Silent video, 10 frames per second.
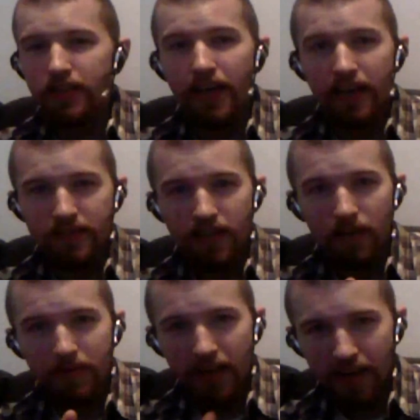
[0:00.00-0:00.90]
Can't
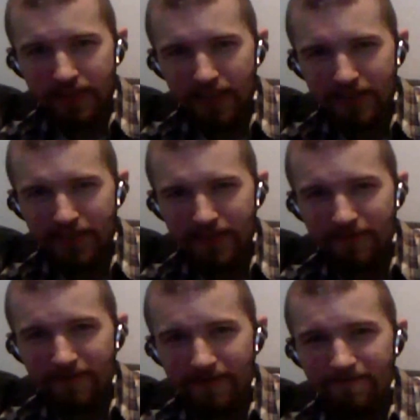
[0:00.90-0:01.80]
stop the access,
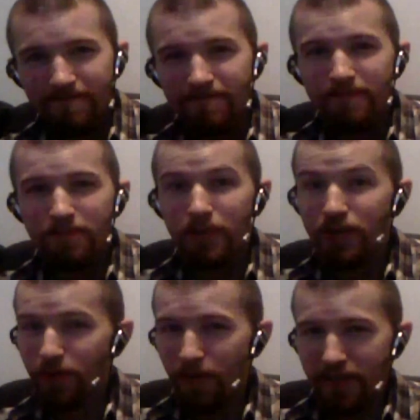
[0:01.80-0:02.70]
but you
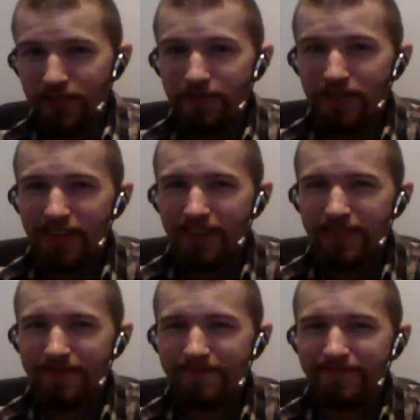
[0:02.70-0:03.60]
can watch the feed.
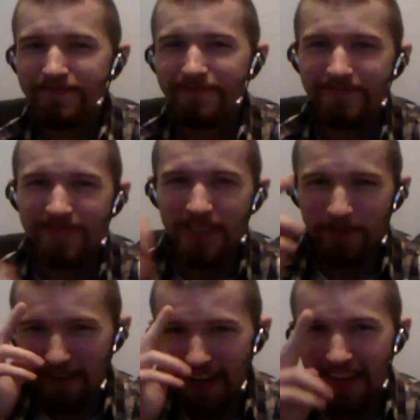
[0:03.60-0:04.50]
It's
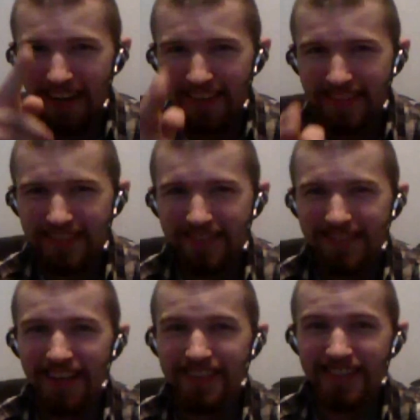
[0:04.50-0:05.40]
been great, guys.
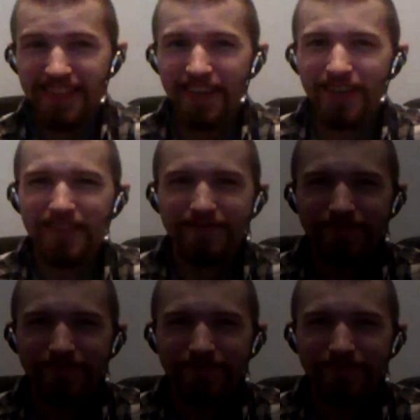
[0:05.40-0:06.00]
I'll see you later.